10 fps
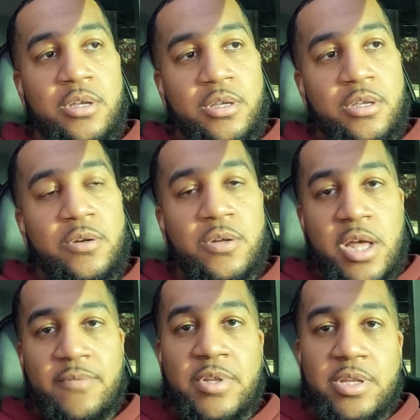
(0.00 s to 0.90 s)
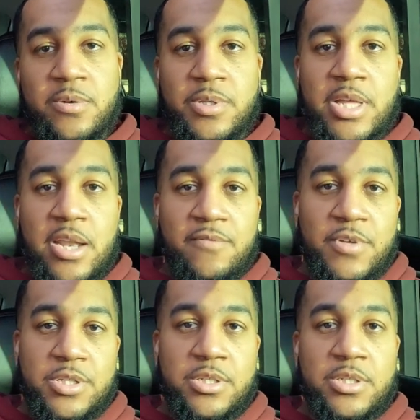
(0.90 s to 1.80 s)
You're gonna have to deal with that
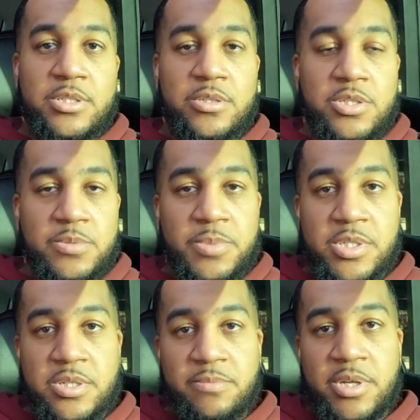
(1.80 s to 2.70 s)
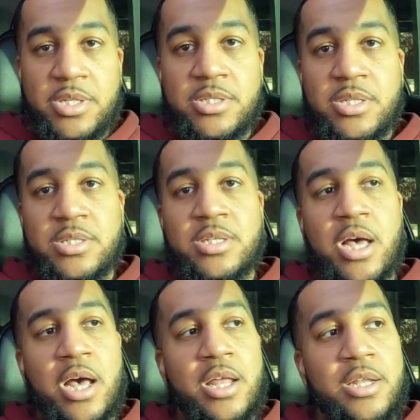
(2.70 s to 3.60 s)
eventually. So just put some money to the
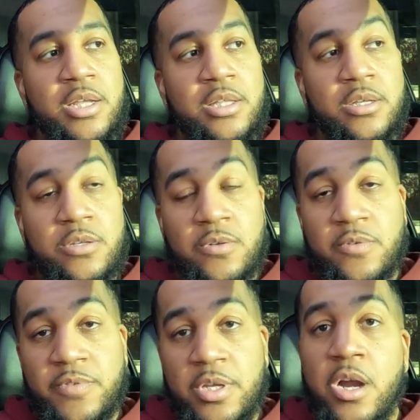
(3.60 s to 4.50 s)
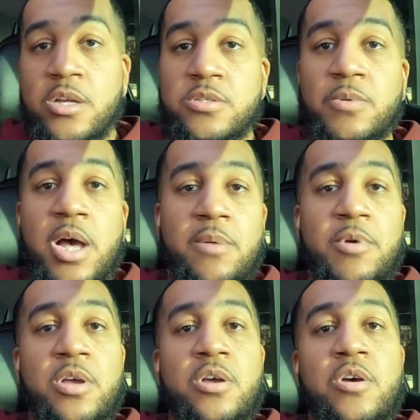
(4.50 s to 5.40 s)
side and either do the VR swap
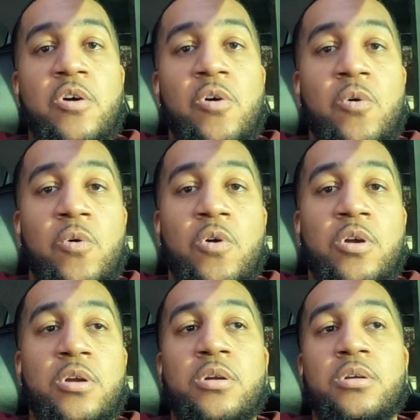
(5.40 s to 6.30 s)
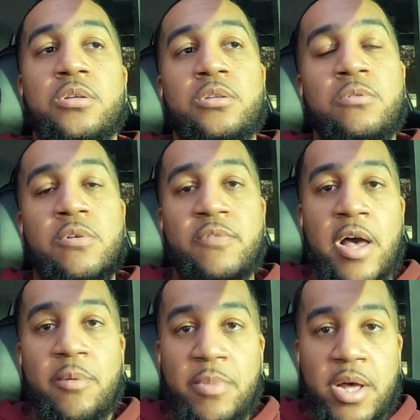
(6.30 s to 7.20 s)
or do the
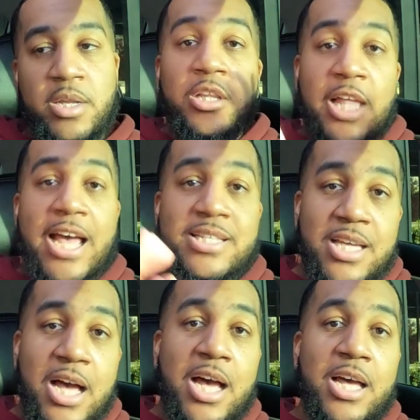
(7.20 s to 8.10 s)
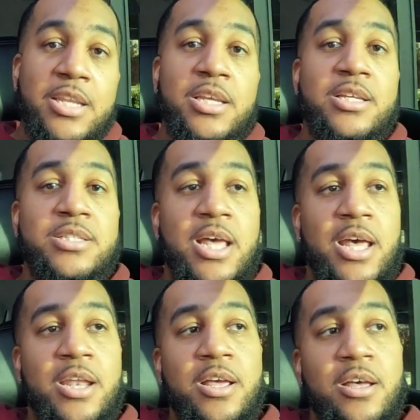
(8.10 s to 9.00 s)
valve body. Last con is
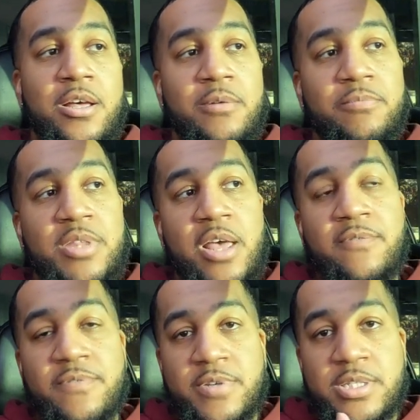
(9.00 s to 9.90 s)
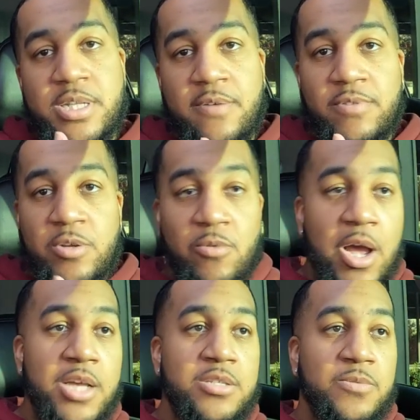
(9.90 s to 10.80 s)
that theft is definitely
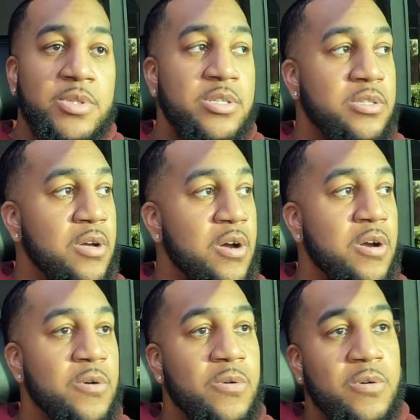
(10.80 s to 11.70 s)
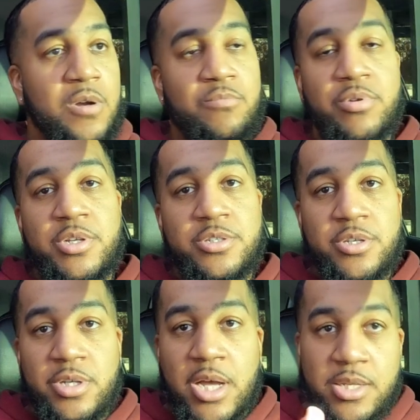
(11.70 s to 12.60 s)
rising with this car, or I'm pretty sure
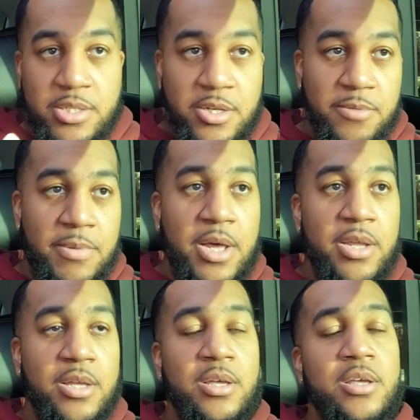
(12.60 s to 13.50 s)
you guys hear about it.